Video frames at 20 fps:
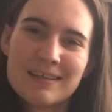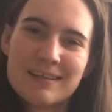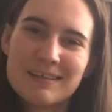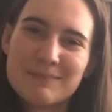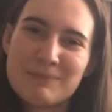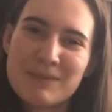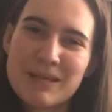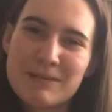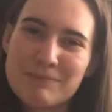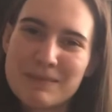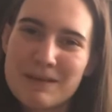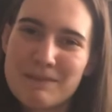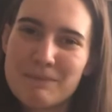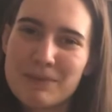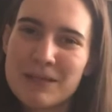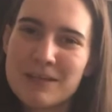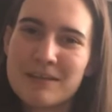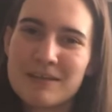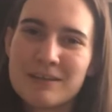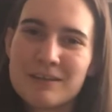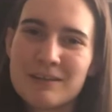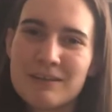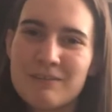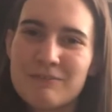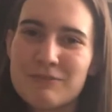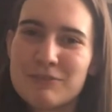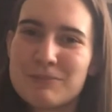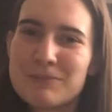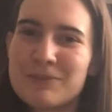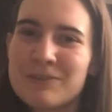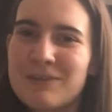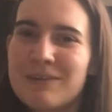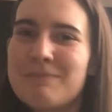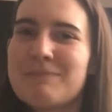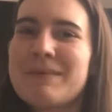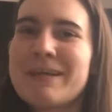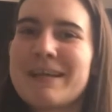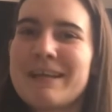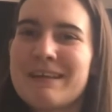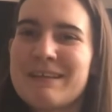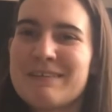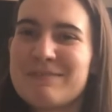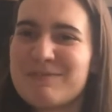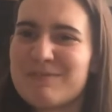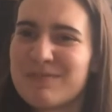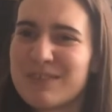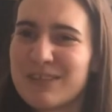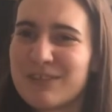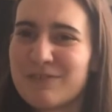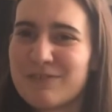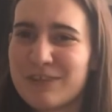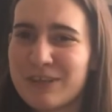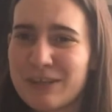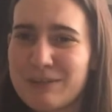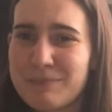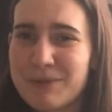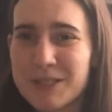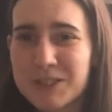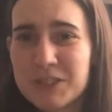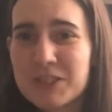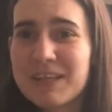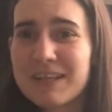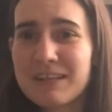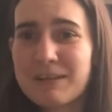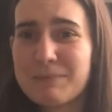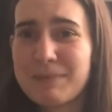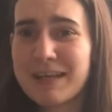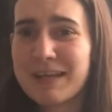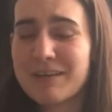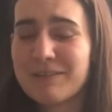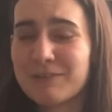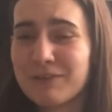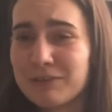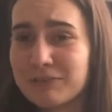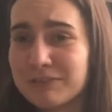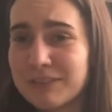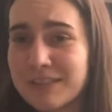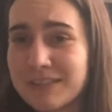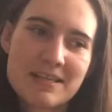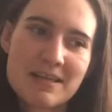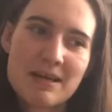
make me a bit uncomfortable and make it feel very much like a man wrote this,